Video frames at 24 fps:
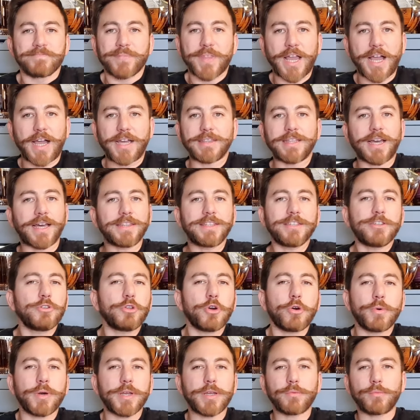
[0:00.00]
I didn't
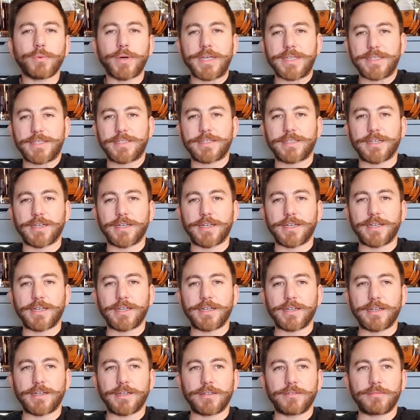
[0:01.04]
know what it was.
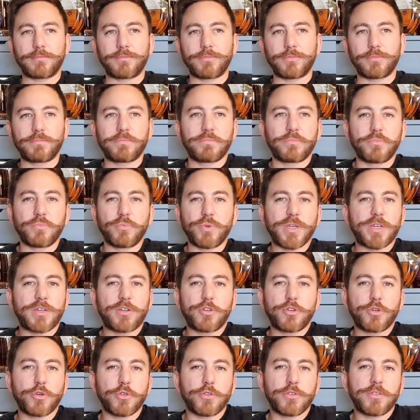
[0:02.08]
We
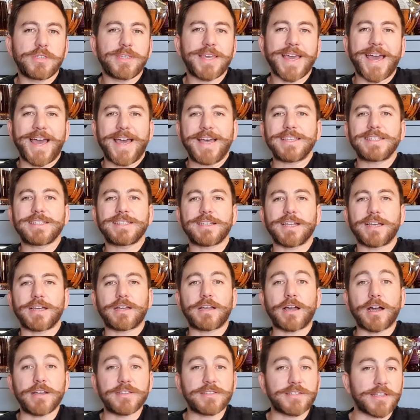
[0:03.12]
could guess,
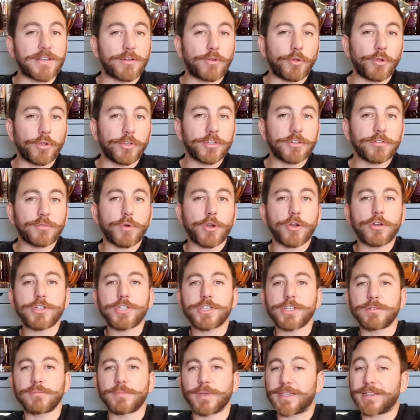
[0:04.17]
it's an older
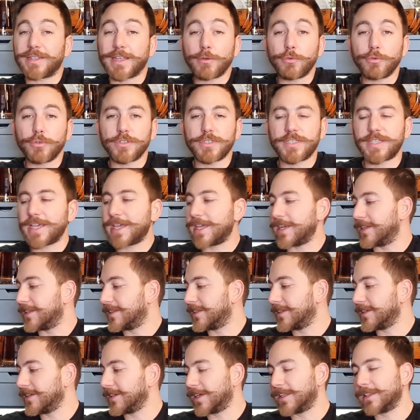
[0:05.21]
version, but they wouldn't say
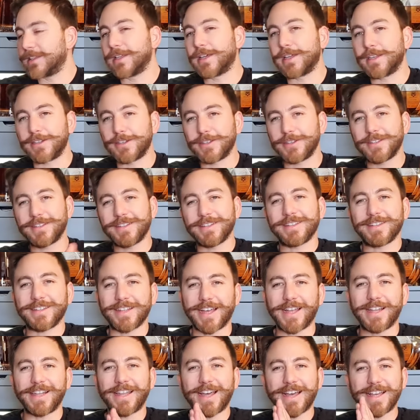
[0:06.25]
anything. And then
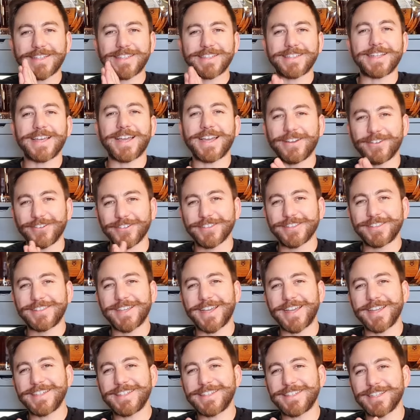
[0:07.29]
that last day on the
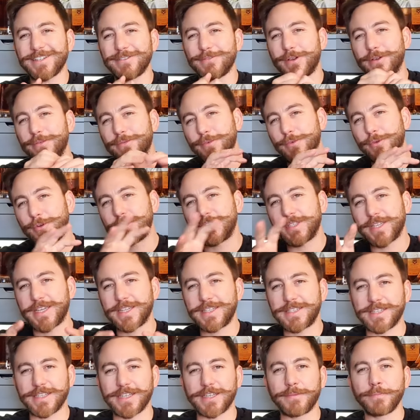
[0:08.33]
tasting, when we were
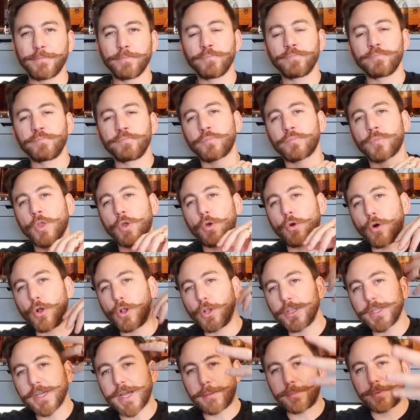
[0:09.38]
tasting
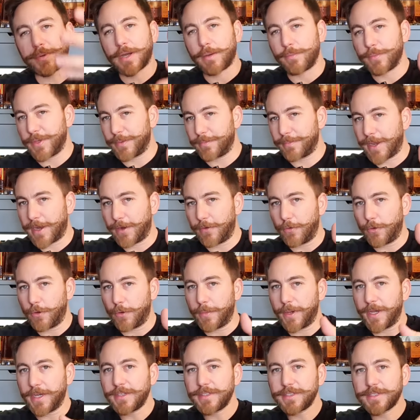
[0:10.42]
all the upcoming
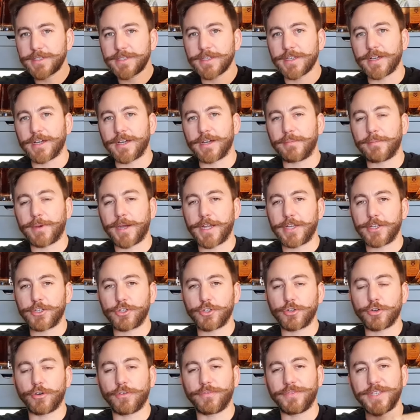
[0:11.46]
Benromachs, mind
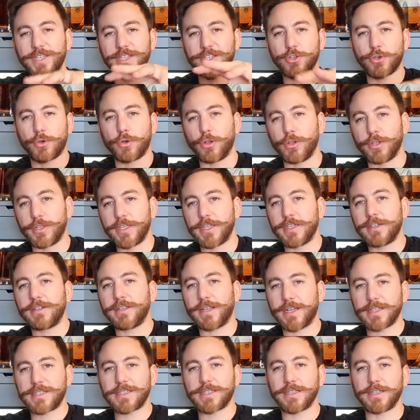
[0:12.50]
you, of this whole year,
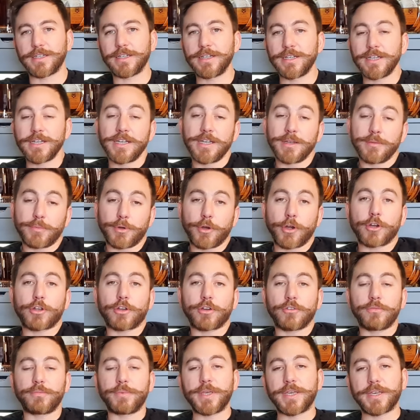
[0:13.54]
that's the perk
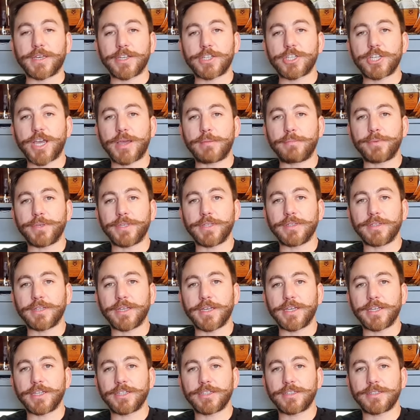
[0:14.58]
of being a champion.
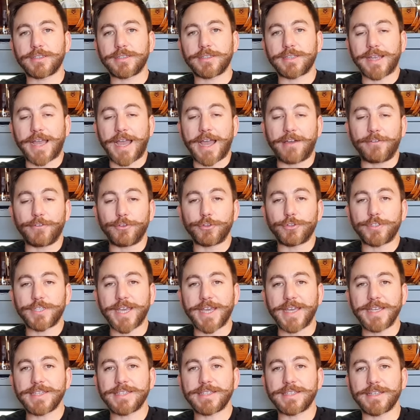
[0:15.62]
They have you
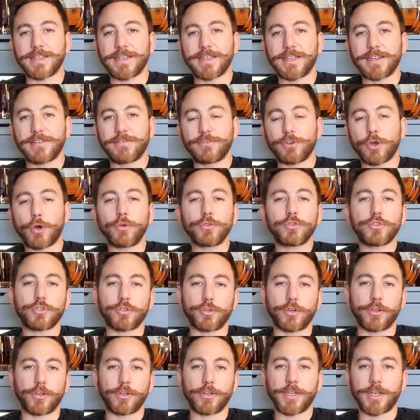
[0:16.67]
taste and give notes
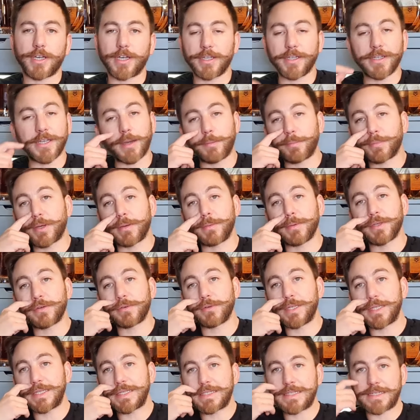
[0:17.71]
on the upcoming
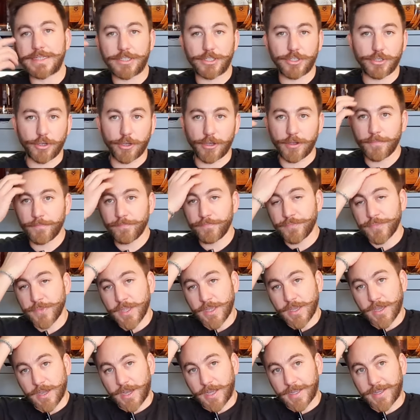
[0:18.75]
releases. So
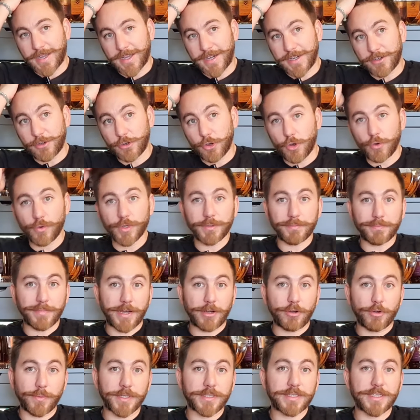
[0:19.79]
I kind of know what
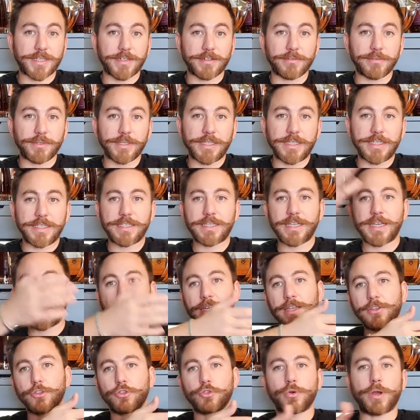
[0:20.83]
Benromach's going to release
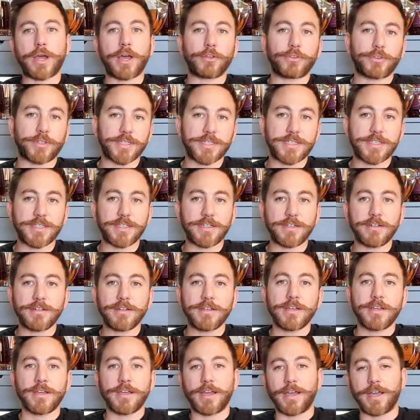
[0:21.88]
throughout this year.
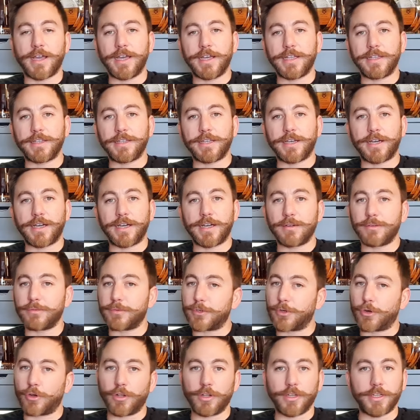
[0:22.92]
And
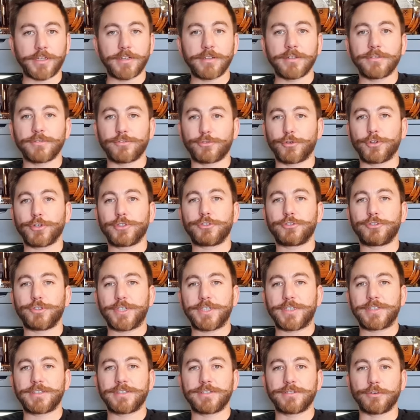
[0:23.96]
we're all in for a
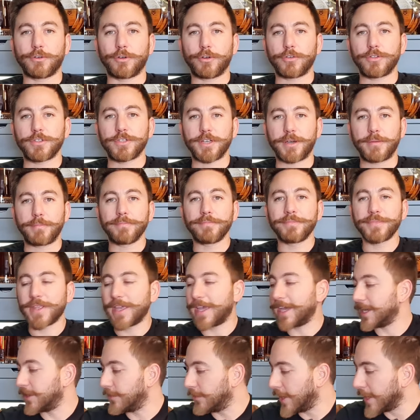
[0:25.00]
treat or some.
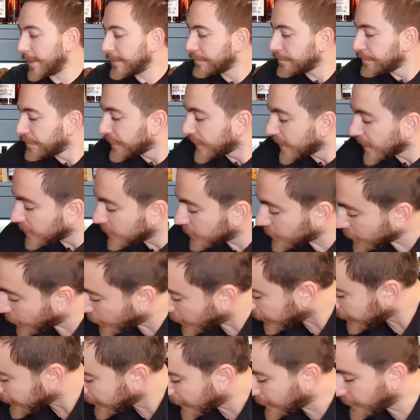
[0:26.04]
Anyway,
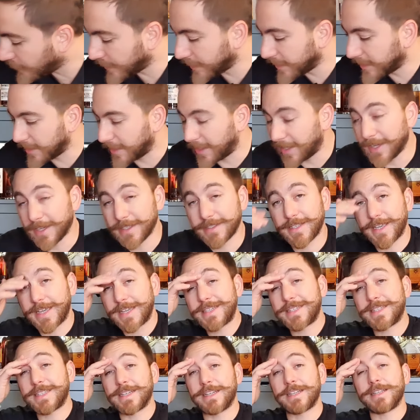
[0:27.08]
so then we
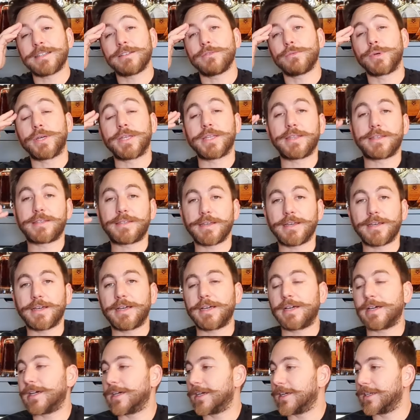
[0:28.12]
tasted it with
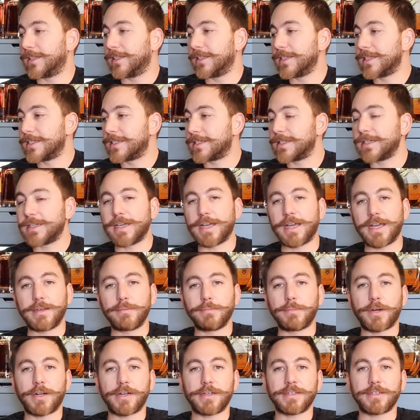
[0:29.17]
Lizzie and
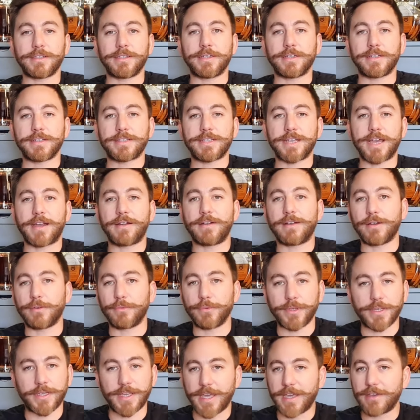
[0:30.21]
Martin and Sarah, and
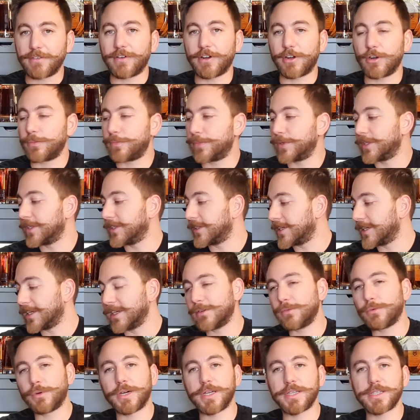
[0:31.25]
we gave our opinion.
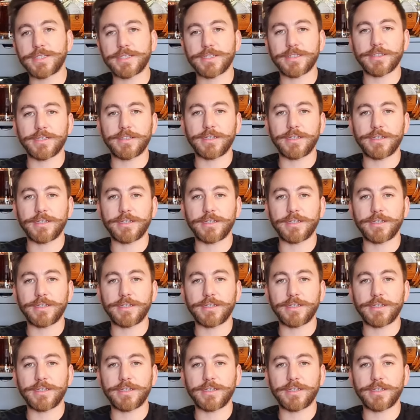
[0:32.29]
It was